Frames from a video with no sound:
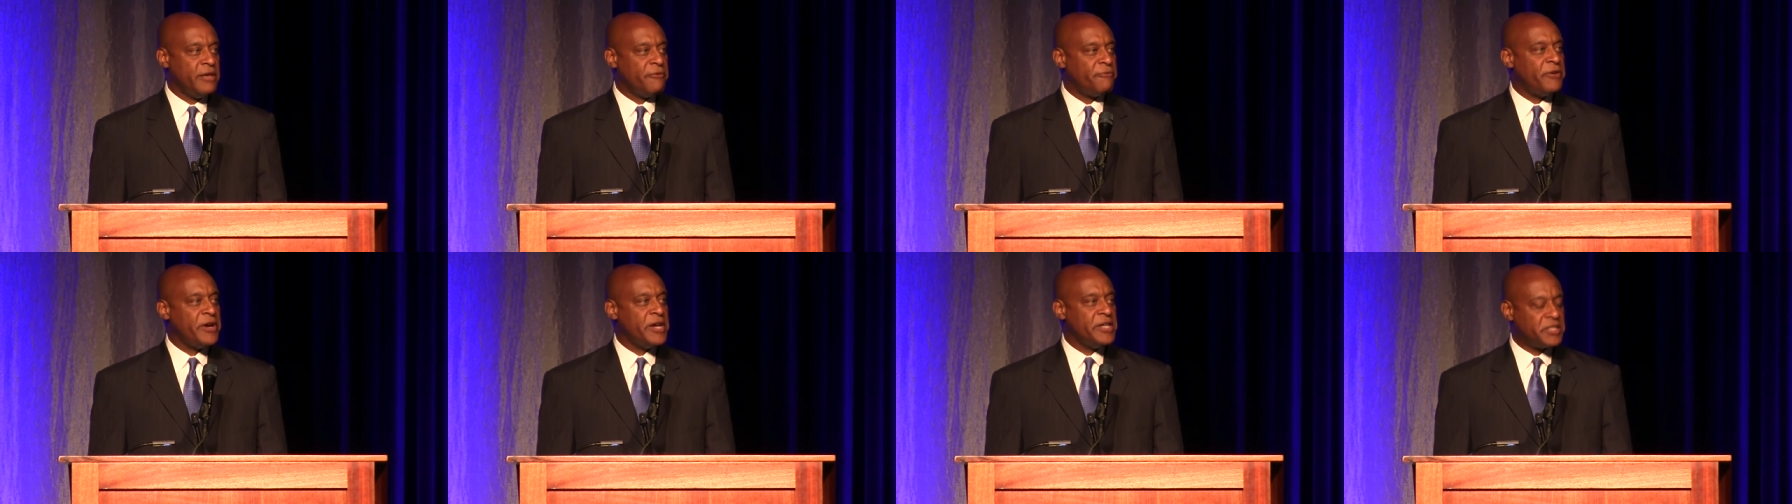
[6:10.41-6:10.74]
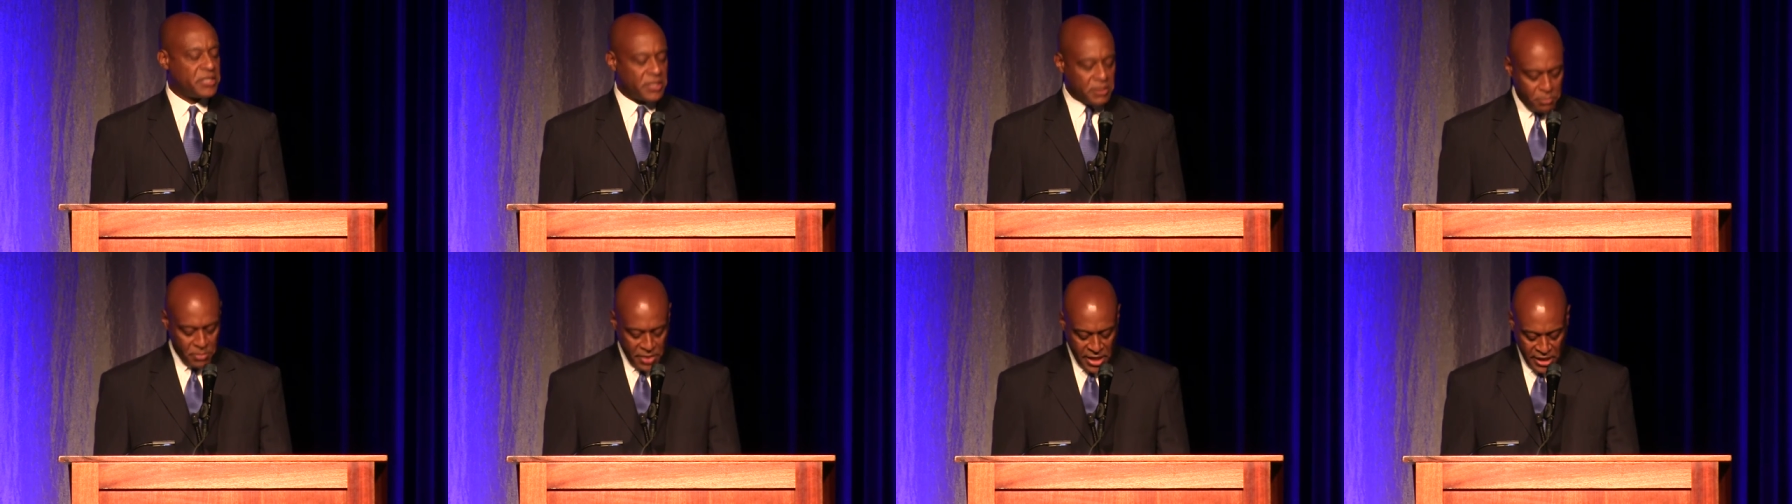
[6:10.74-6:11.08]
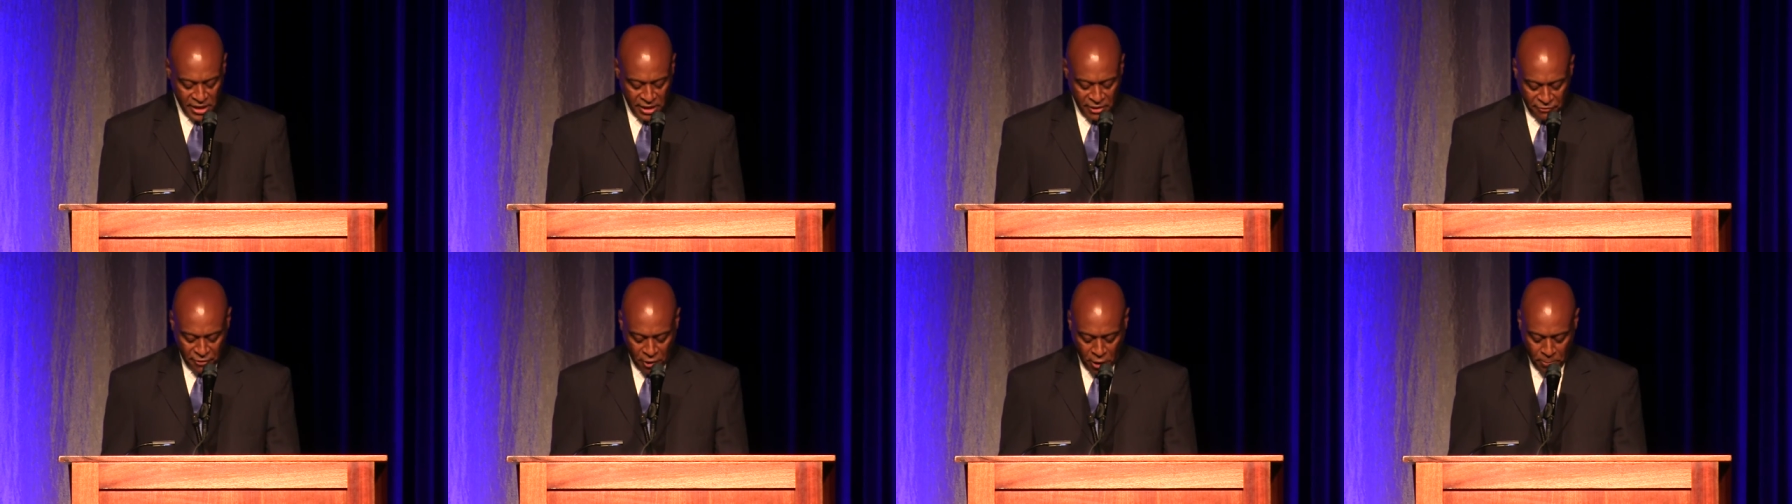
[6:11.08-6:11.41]
facing
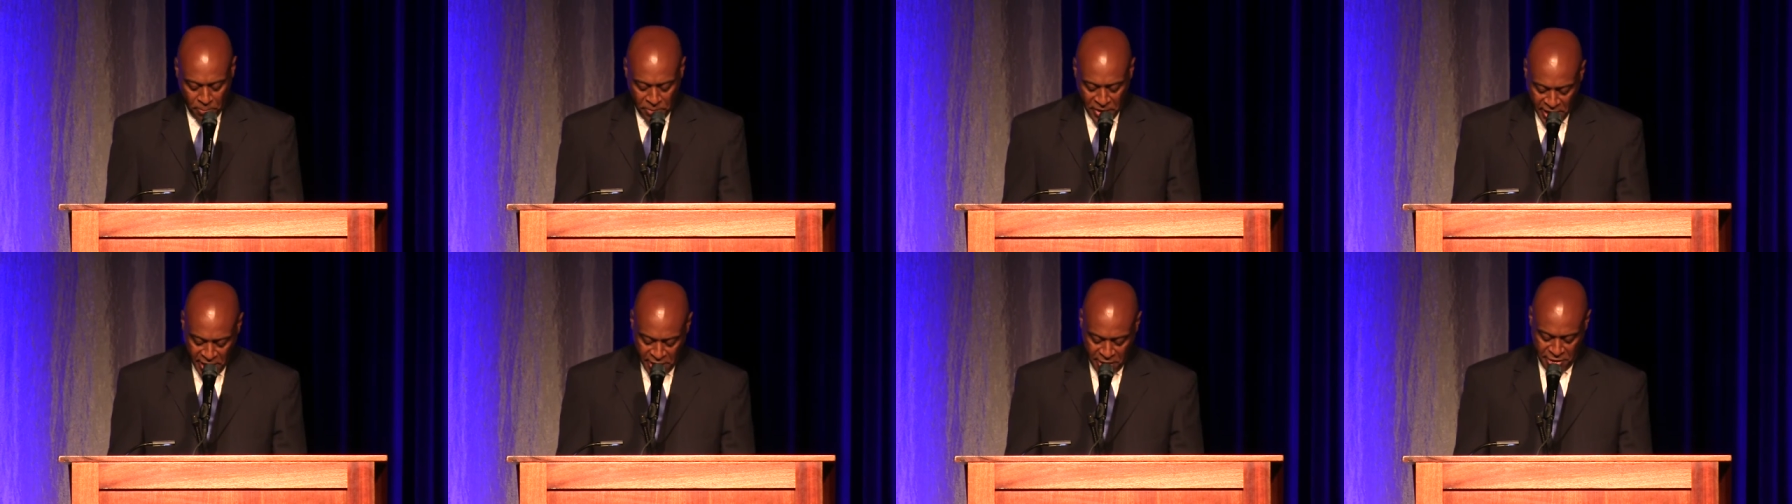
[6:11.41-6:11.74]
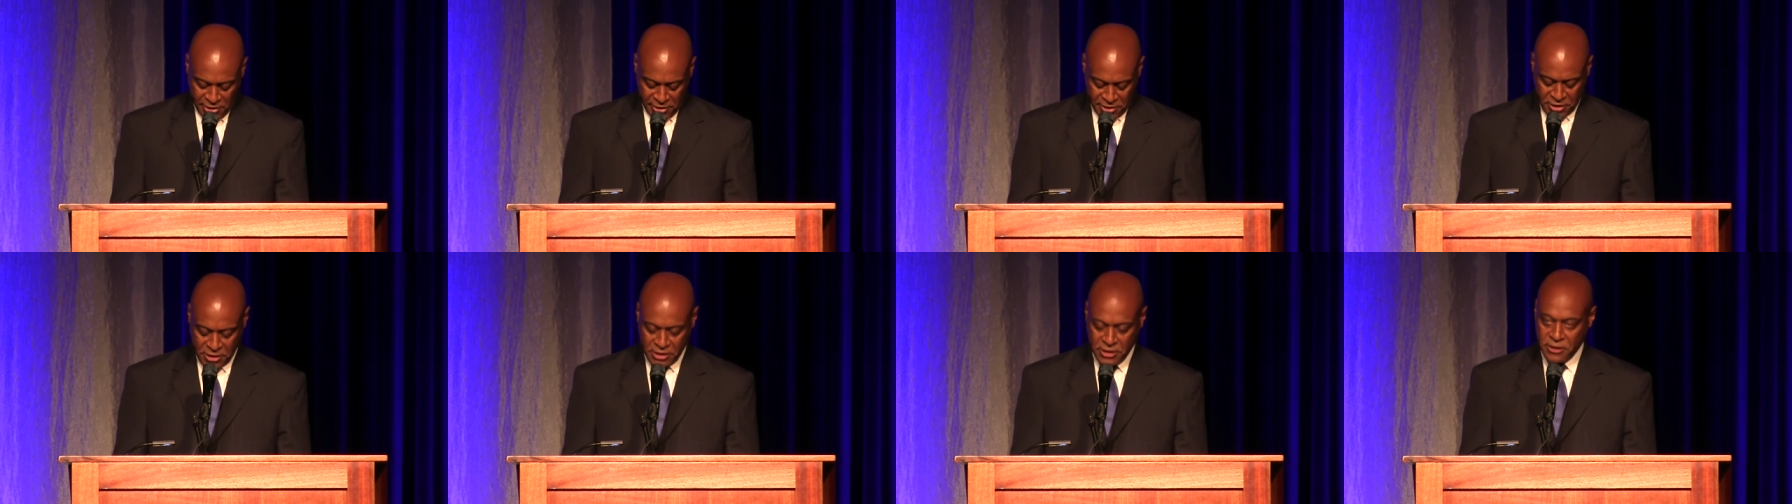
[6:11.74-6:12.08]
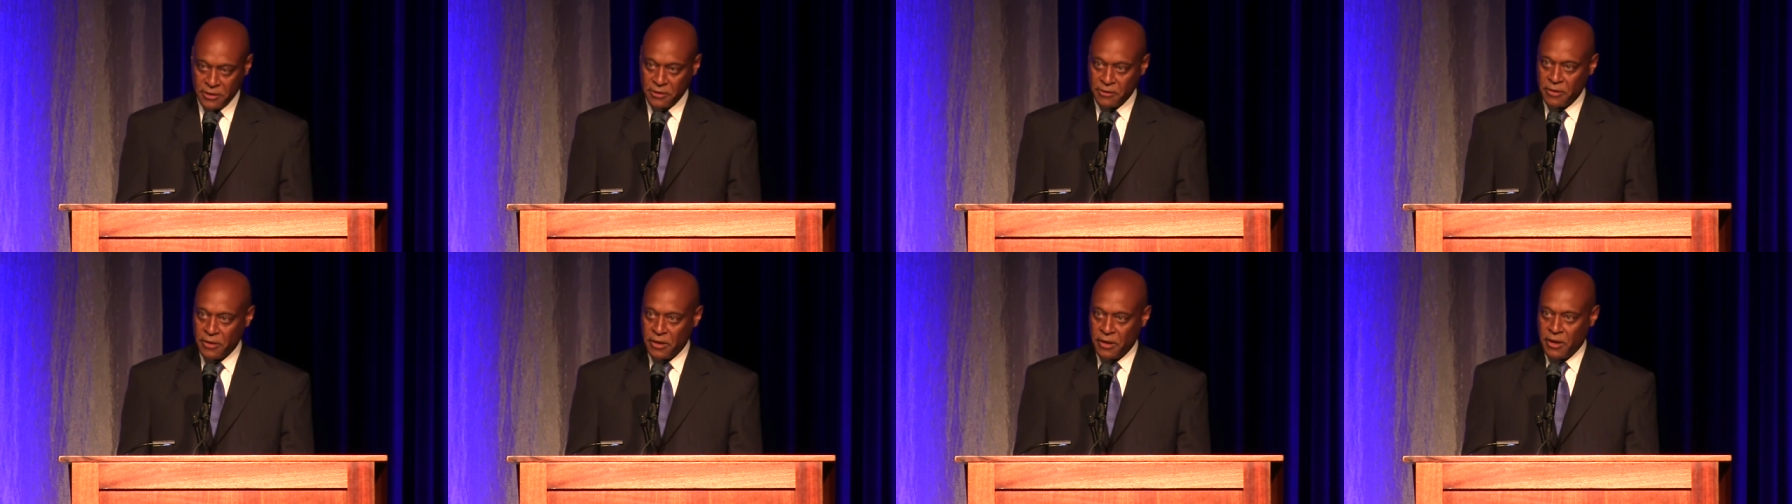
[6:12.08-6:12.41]
many of our parents.
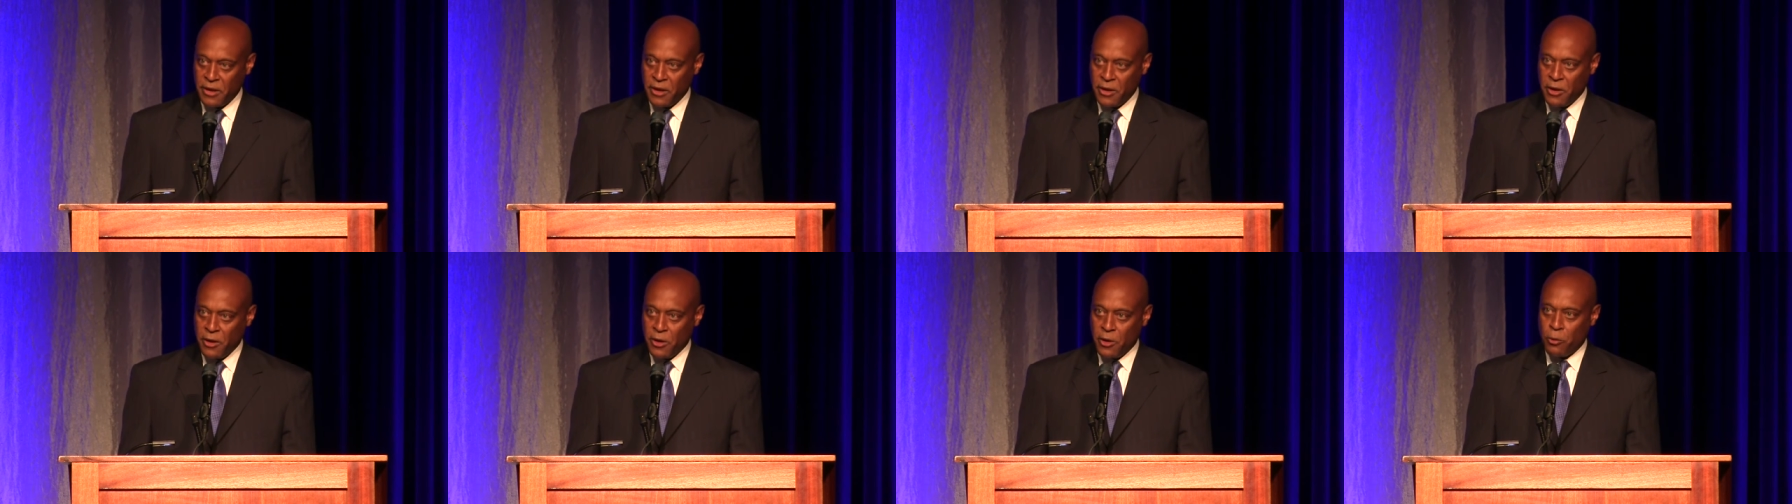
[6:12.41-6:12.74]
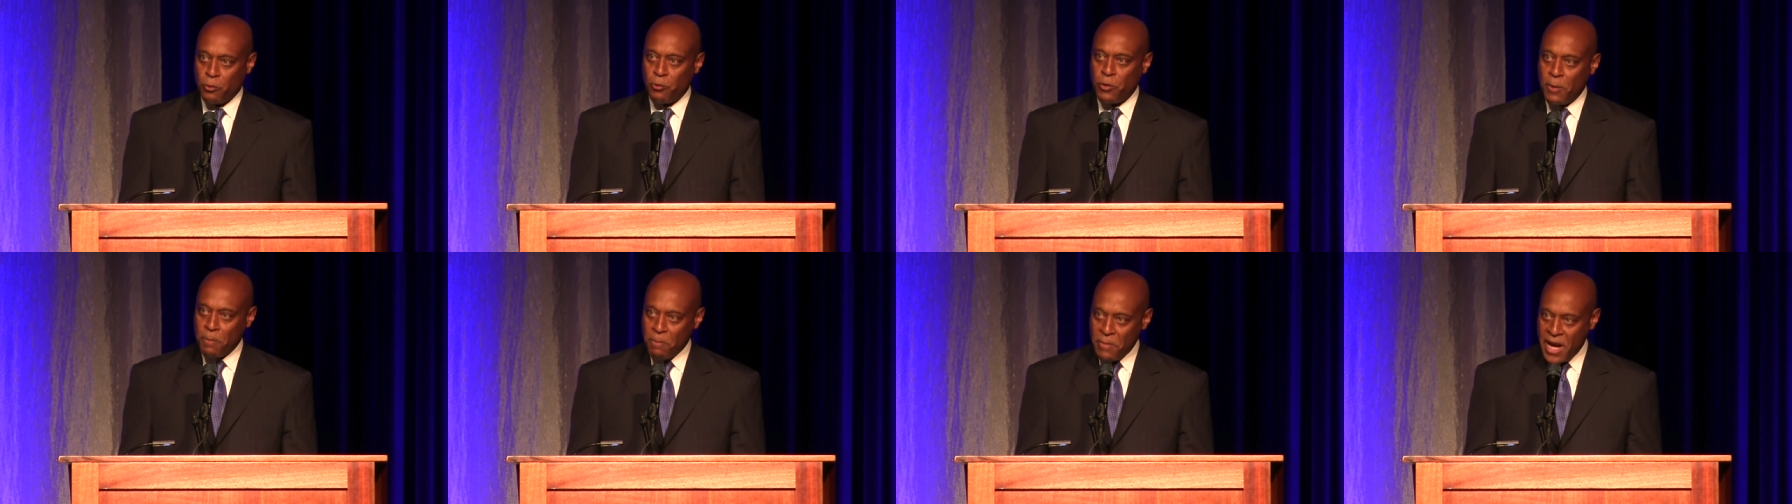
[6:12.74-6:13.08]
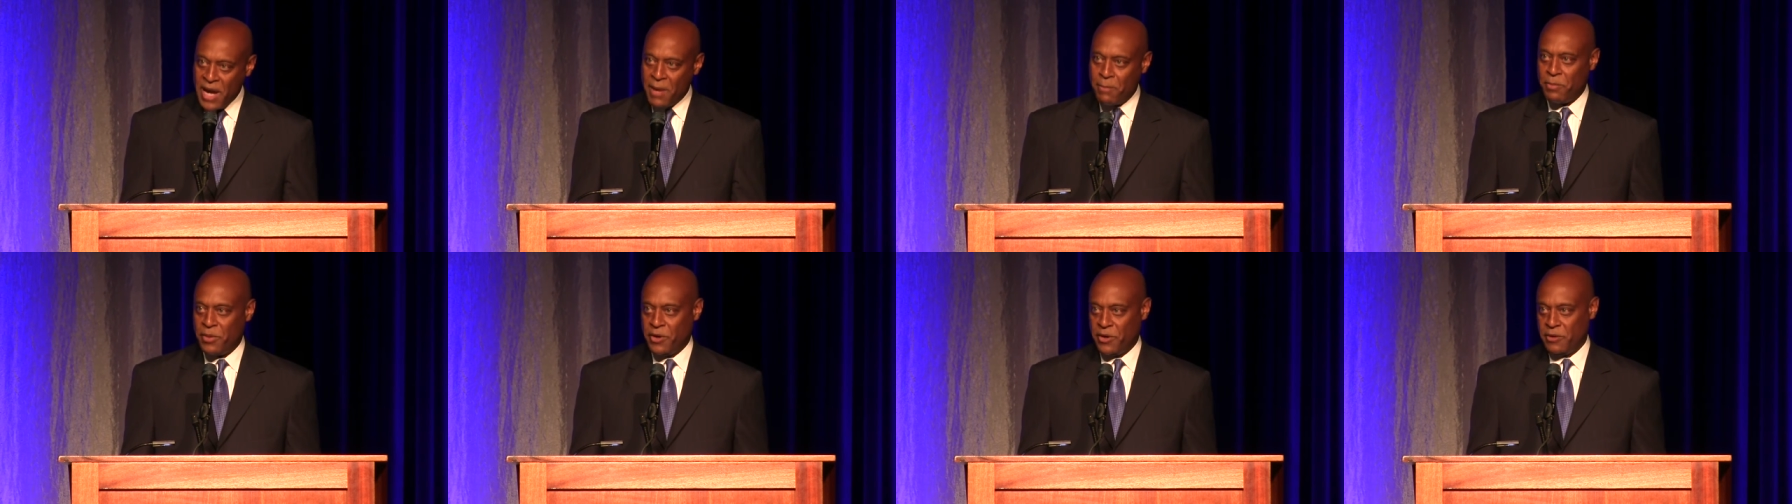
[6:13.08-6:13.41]

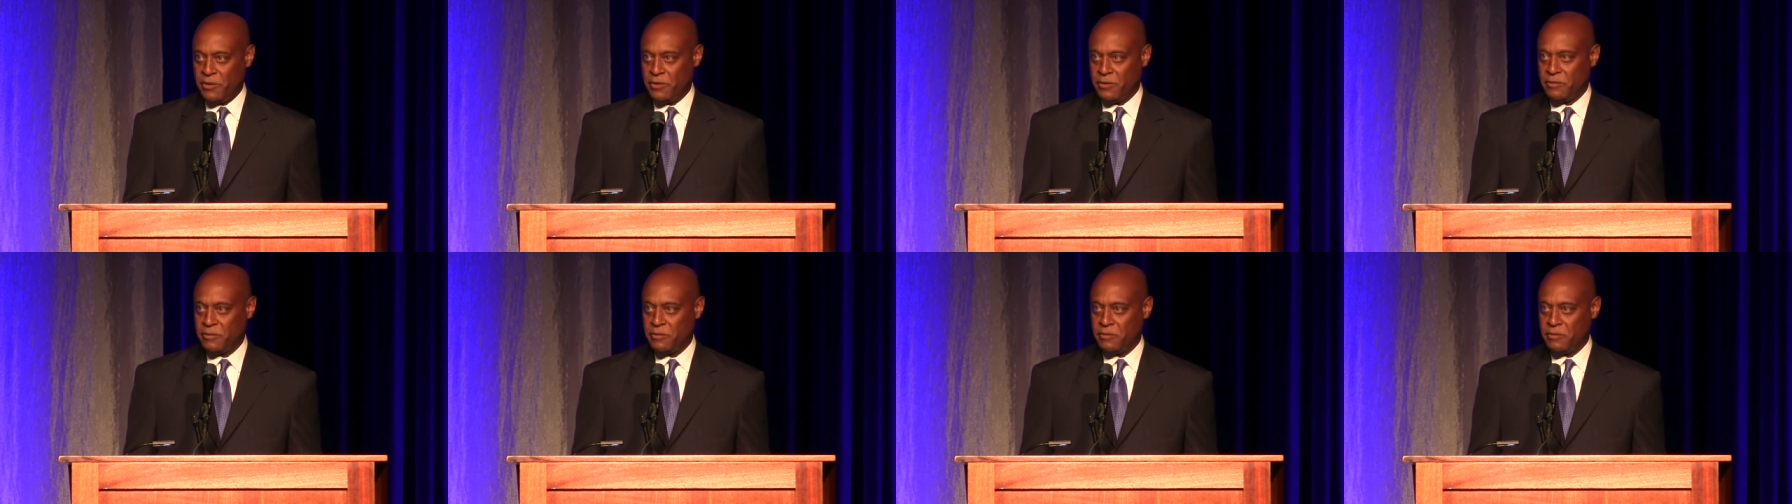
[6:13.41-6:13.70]
Remember